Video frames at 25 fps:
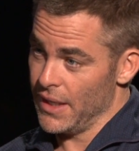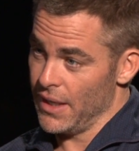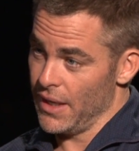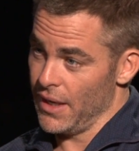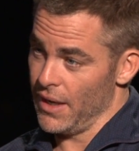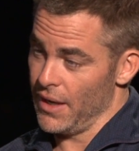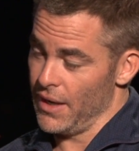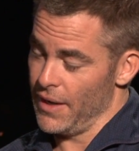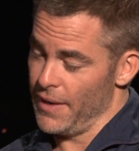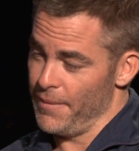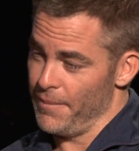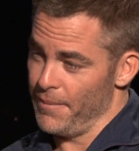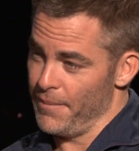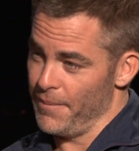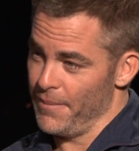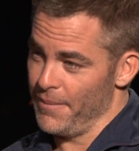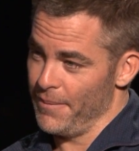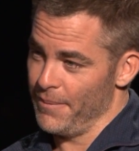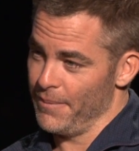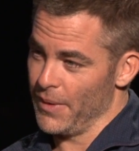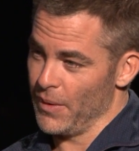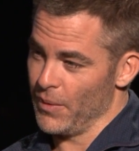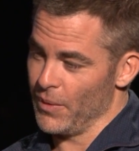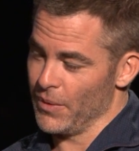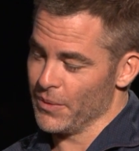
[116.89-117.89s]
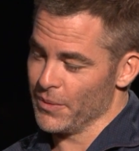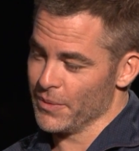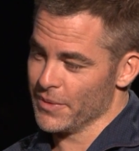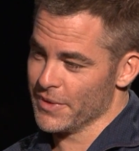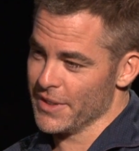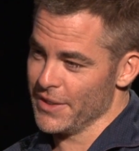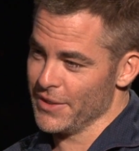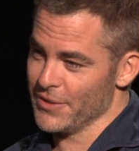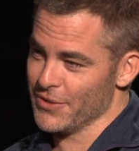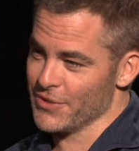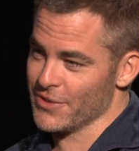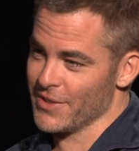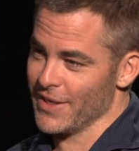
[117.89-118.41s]
But what was
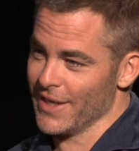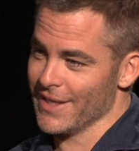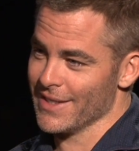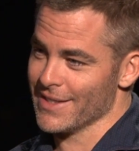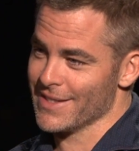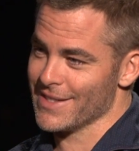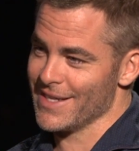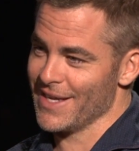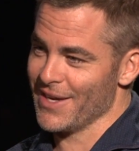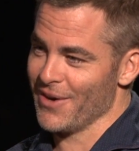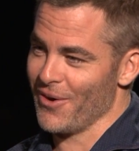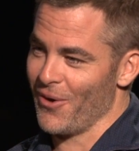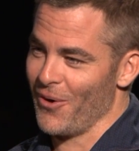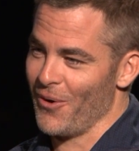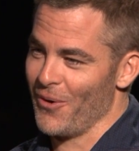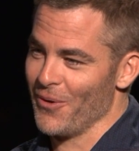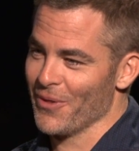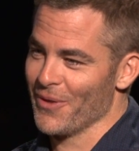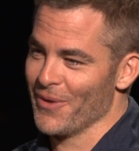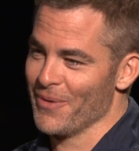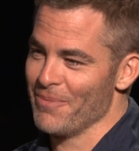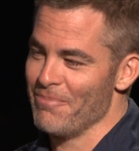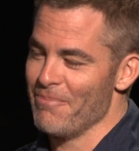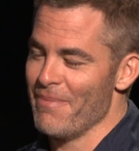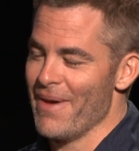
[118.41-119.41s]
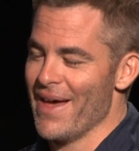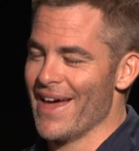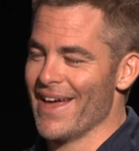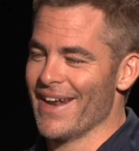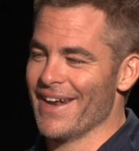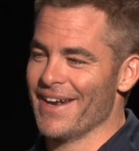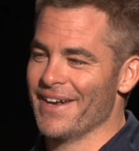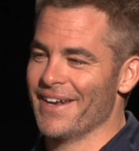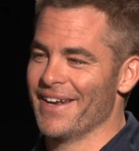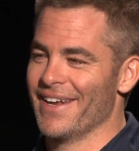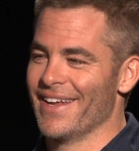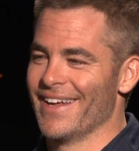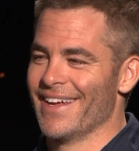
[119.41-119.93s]
interesting is seeing all the
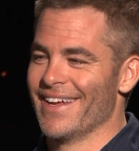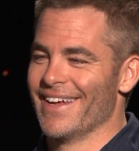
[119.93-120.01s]
men